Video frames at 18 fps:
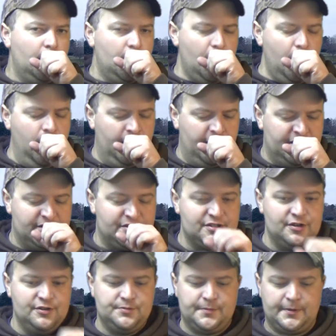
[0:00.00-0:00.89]

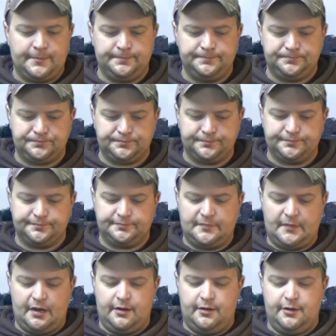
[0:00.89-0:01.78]
excuse me,
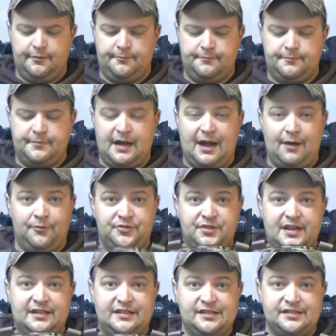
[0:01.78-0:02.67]
I will
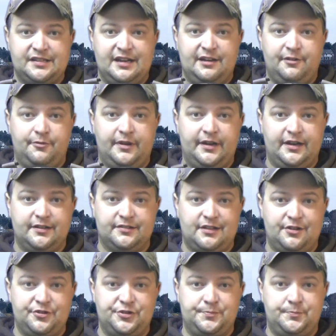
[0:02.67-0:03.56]
take this anyway because
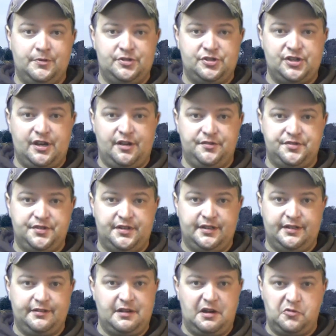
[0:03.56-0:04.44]
I'll just put shells
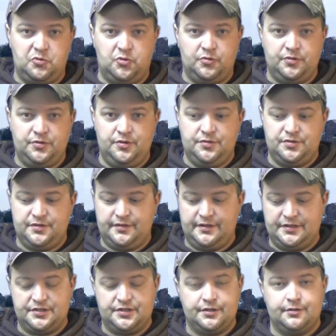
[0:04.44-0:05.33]
in it. I won't use
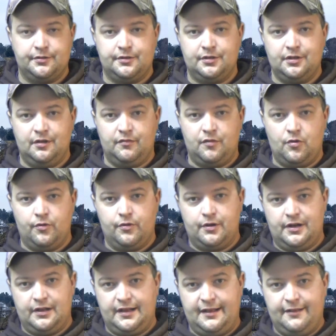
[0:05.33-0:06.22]
it as a glove
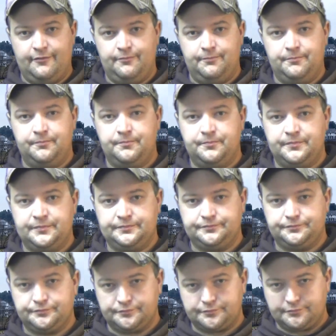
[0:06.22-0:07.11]
holder. I'll have
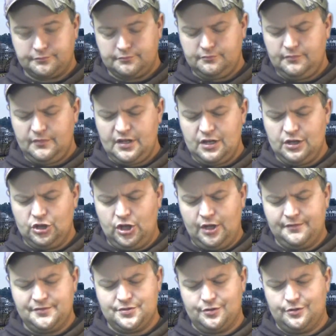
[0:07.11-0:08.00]

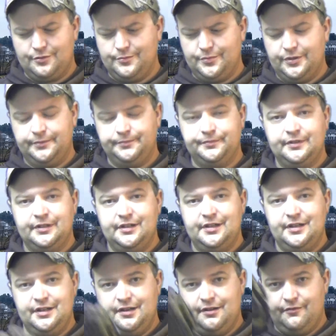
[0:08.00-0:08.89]
gloves on, but
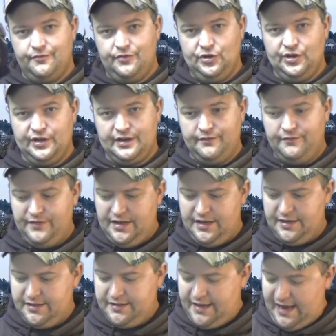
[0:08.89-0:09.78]
really
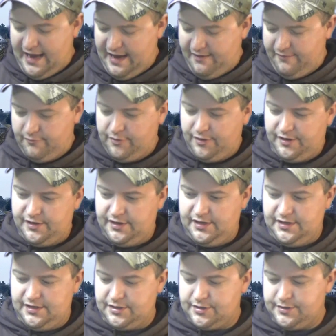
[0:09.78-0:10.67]
convenient to have one of
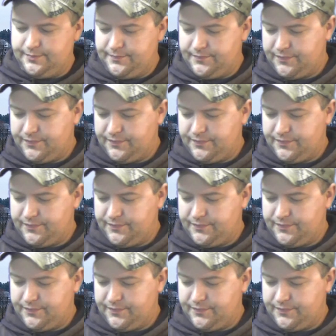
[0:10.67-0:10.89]
these.